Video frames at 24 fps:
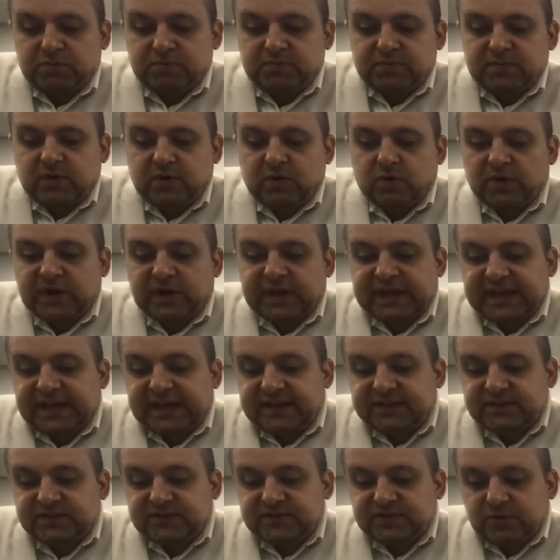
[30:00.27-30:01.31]
whom or
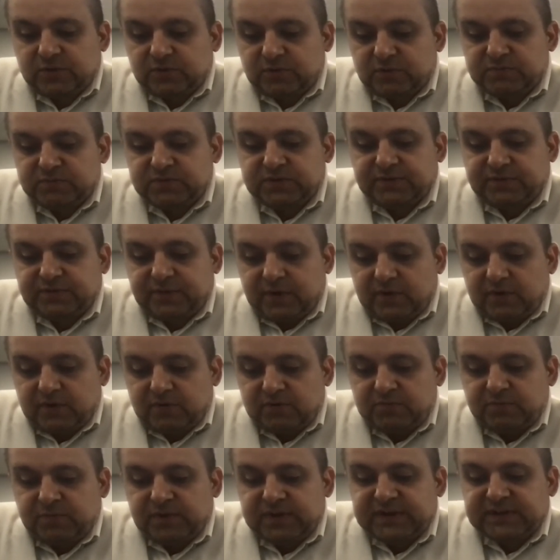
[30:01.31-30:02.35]
against whom to
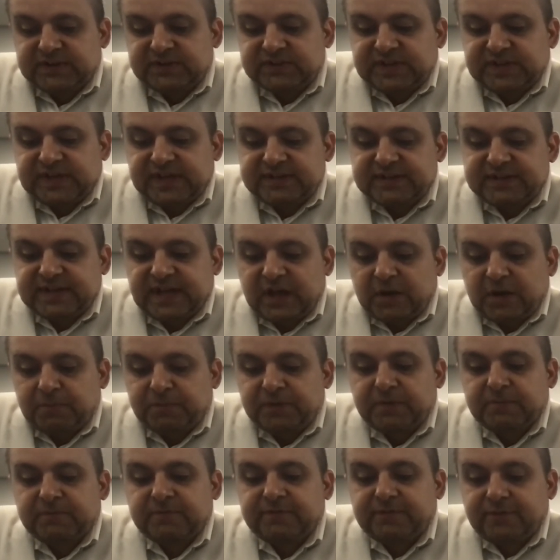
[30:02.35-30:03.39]
vote, but instead to
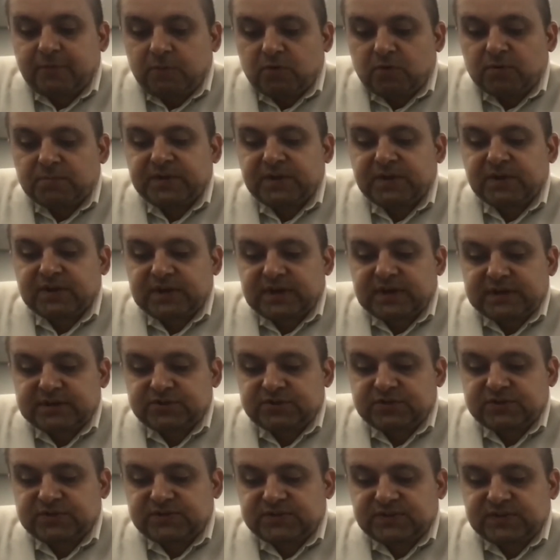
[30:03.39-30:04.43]
help them form their
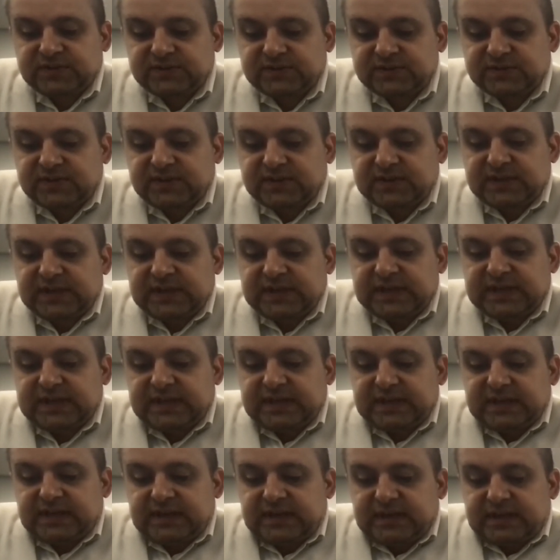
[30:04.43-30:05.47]
consciences
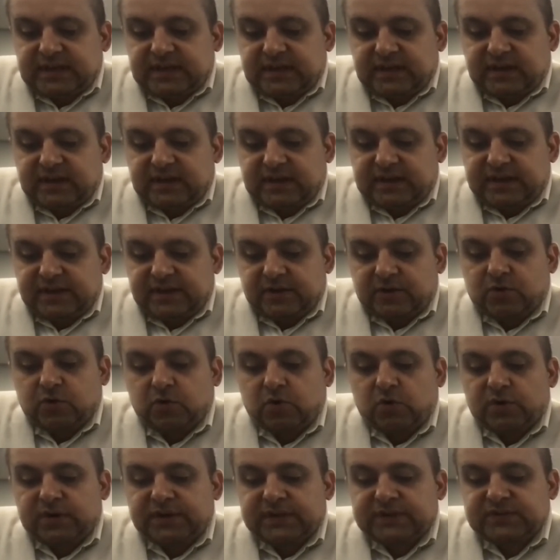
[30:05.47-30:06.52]
uh, in
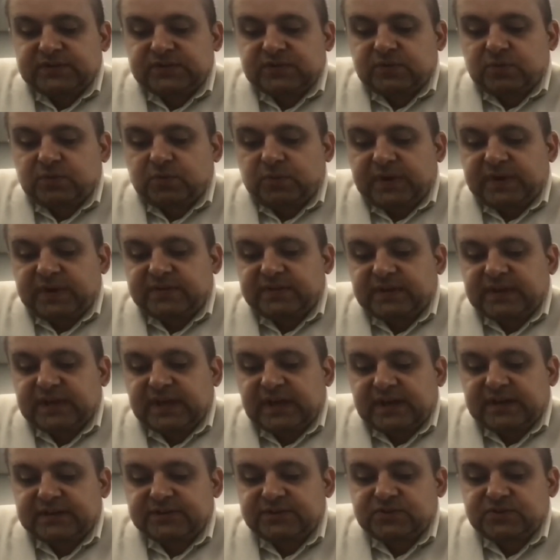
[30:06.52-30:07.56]
accordance
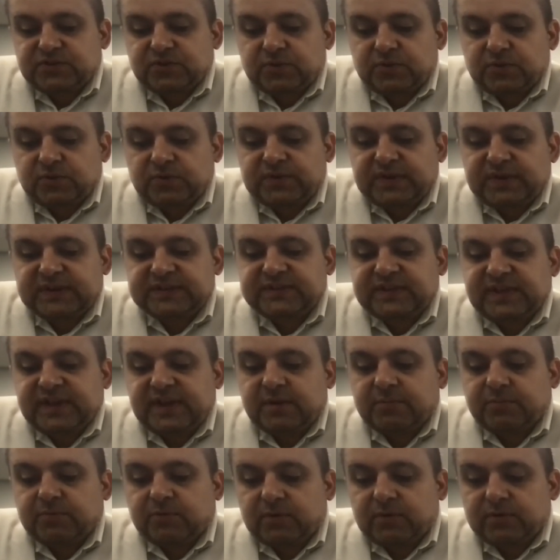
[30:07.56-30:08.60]
with God's truth as
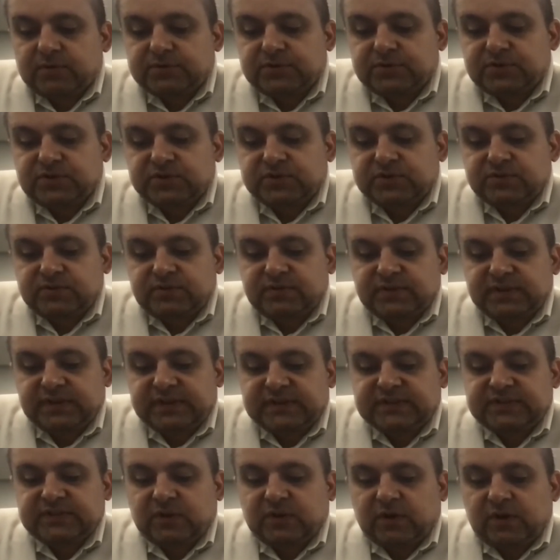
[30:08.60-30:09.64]
they approach
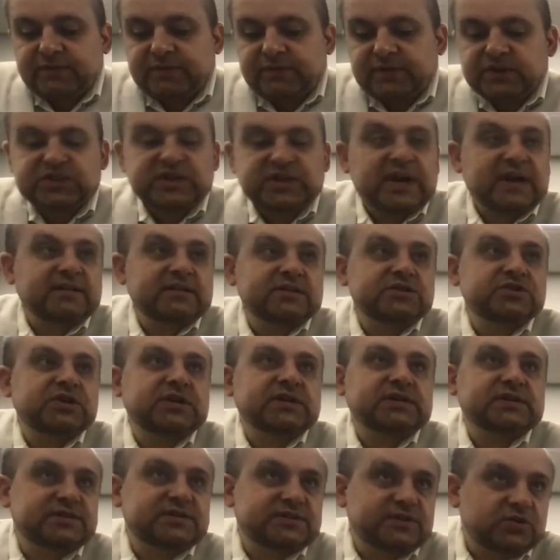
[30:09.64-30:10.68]
this often
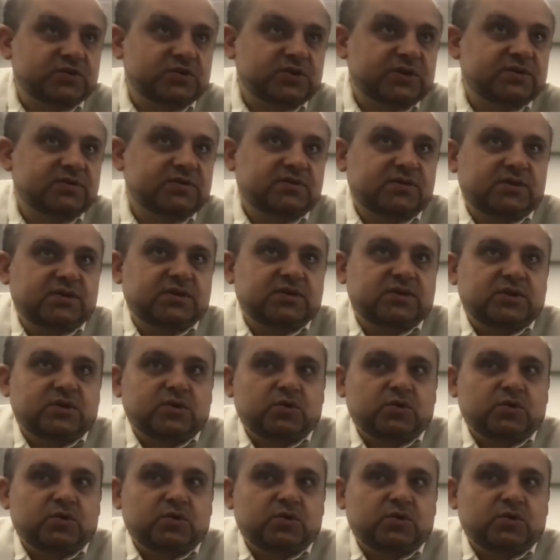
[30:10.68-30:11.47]
challenging decision,